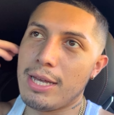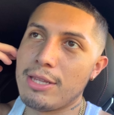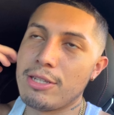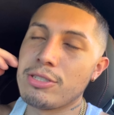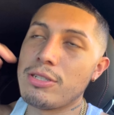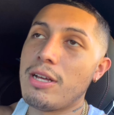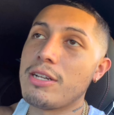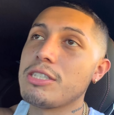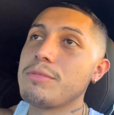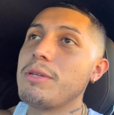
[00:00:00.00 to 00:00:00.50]
And
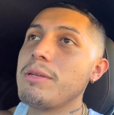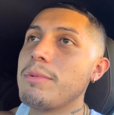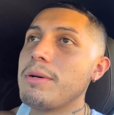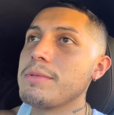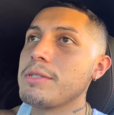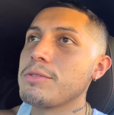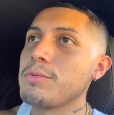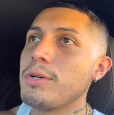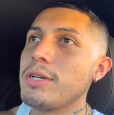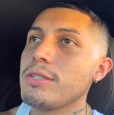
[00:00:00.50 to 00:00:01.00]
there's a lot of speed
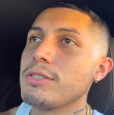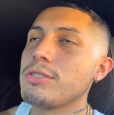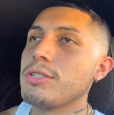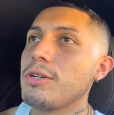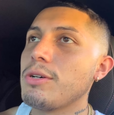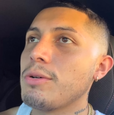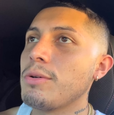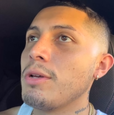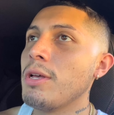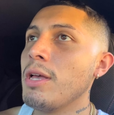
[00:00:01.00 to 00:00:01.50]
bumps as well.
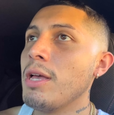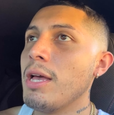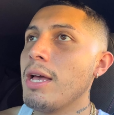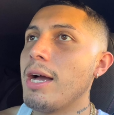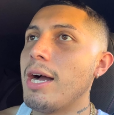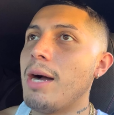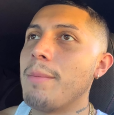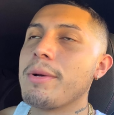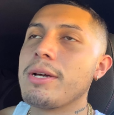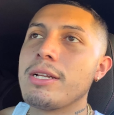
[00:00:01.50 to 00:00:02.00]
So
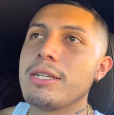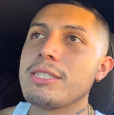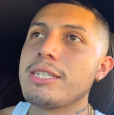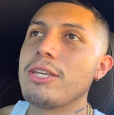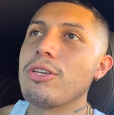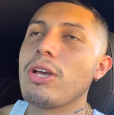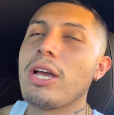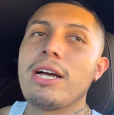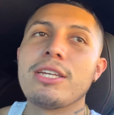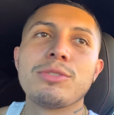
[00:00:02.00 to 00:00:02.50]
I'm going to
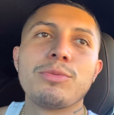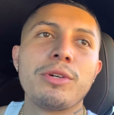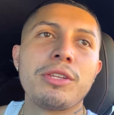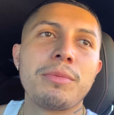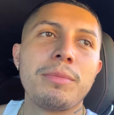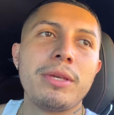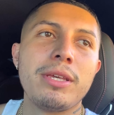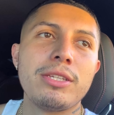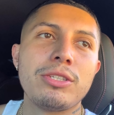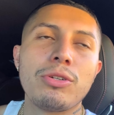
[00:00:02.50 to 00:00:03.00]
take you guys with
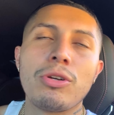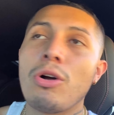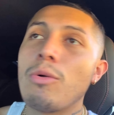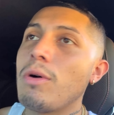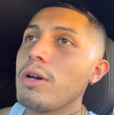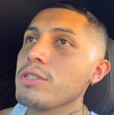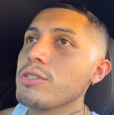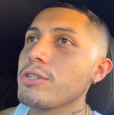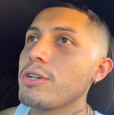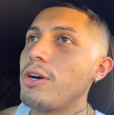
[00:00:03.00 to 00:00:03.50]
me to go
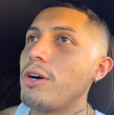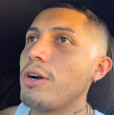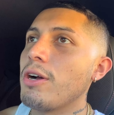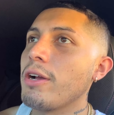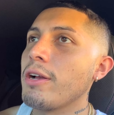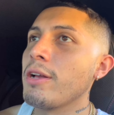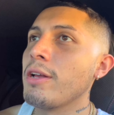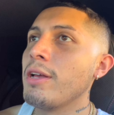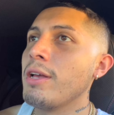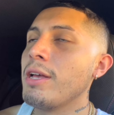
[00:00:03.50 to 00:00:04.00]
watch the
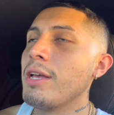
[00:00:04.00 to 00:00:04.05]
car.